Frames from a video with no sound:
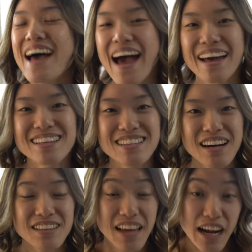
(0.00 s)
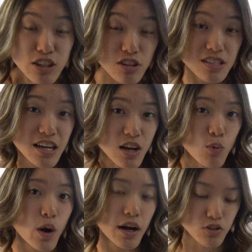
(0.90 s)
and uh, they actually take a
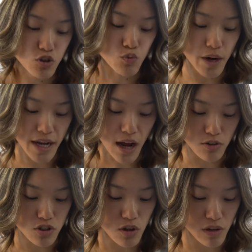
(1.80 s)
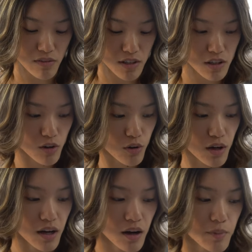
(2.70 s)
while to run out so even though
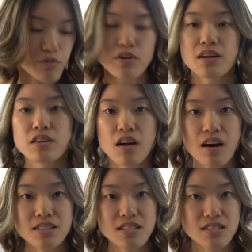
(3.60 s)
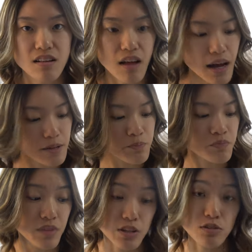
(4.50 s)
upfront the cost is a lot
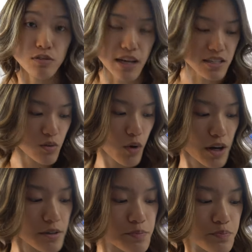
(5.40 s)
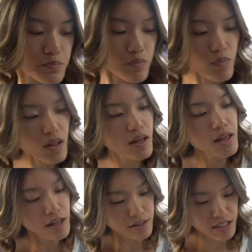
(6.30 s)
they do last a while
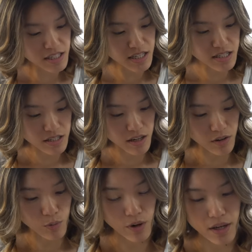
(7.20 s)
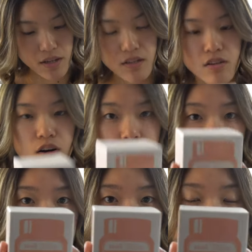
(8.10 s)
this is another one
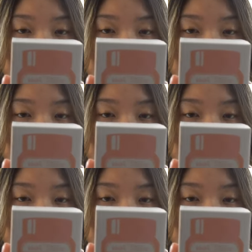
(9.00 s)
called